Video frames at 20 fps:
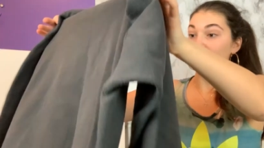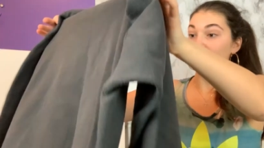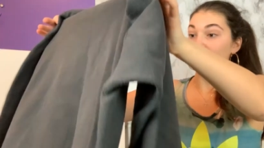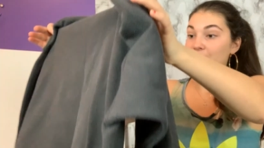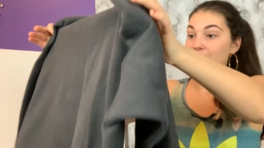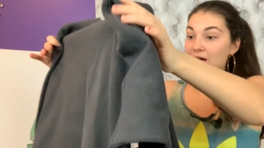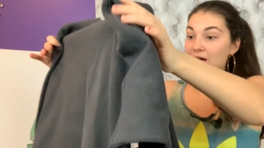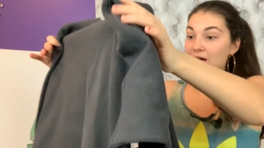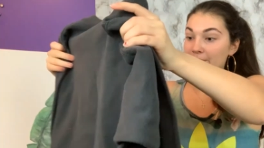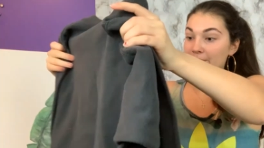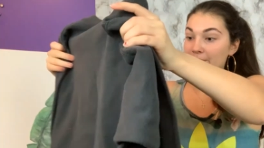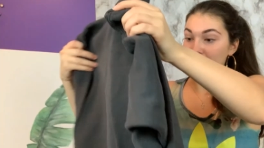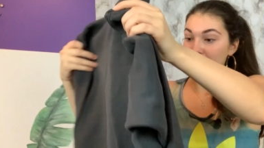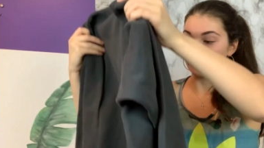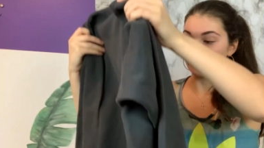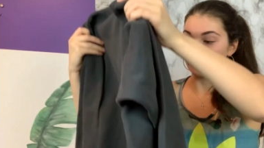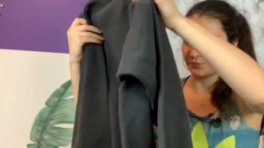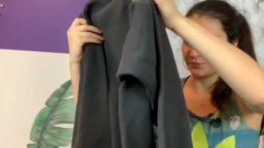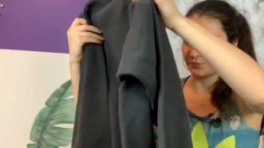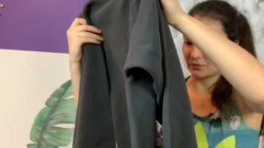gonna grab it.
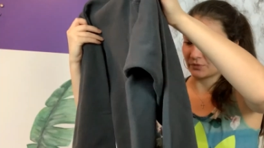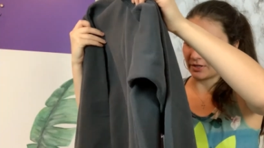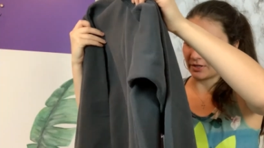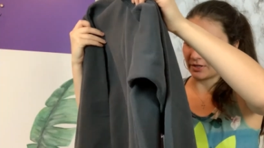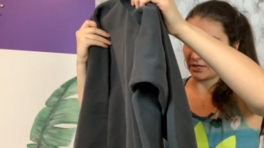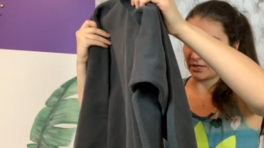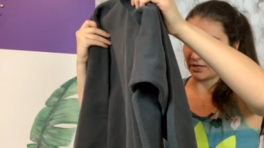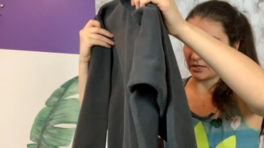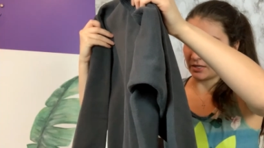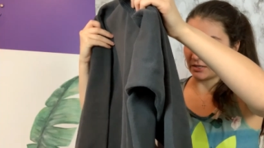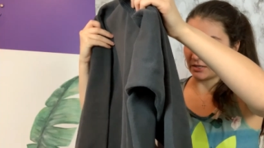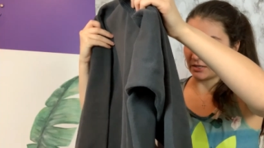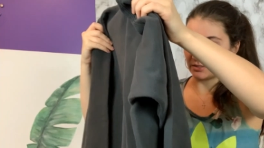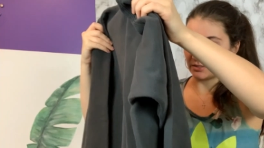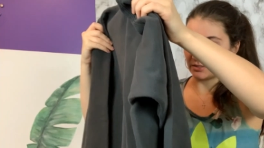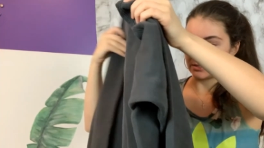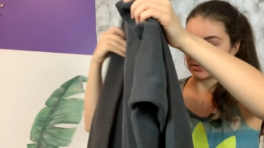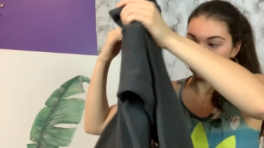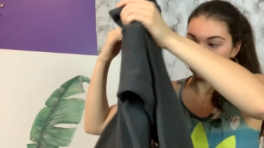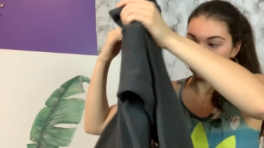
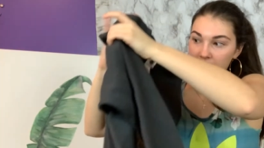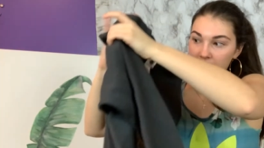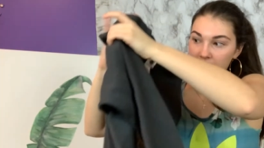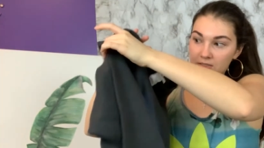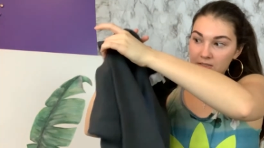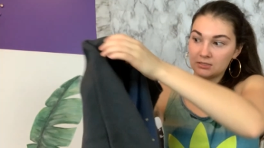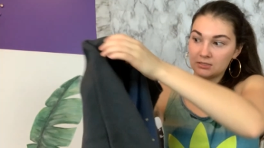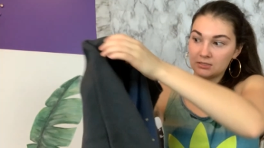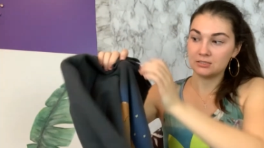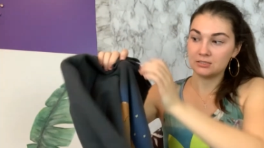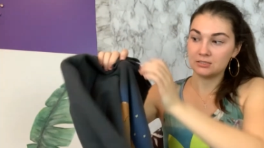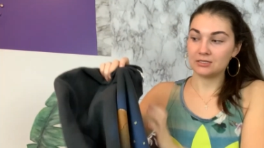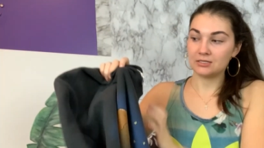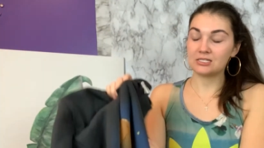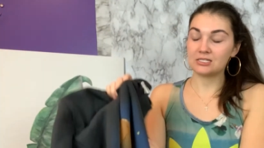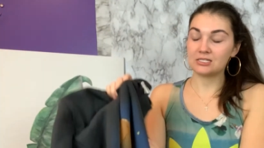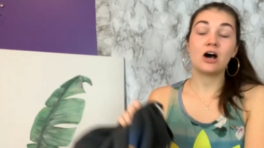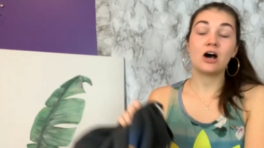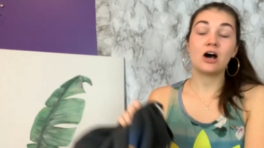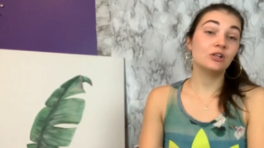And
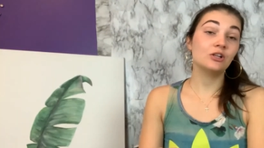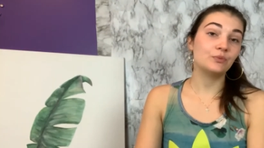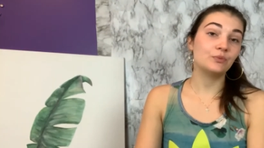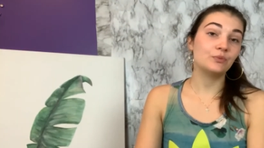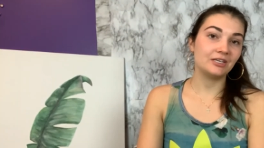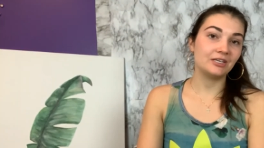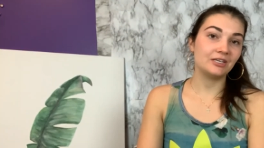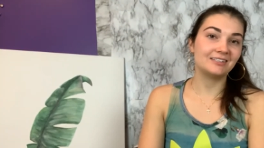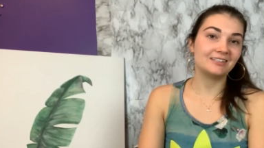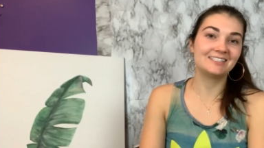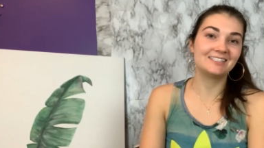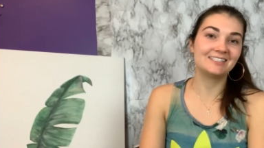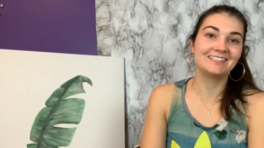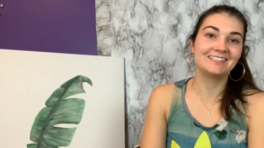it's Halloween,